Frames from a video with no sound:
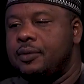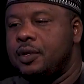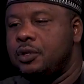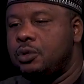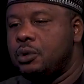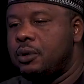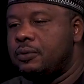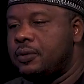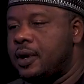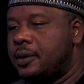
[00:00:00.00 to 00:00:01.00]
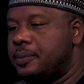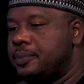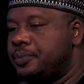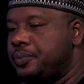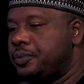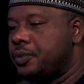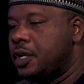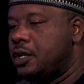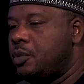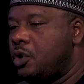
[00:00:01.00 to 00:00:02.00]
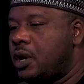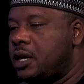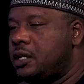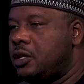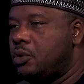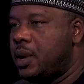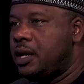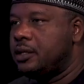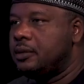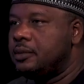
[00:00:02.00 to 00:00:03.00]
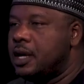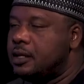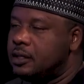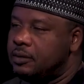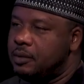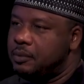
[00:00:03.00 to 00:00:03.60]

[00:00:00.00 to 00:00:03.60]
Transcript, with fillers: issue of um, democratic humanism that's giving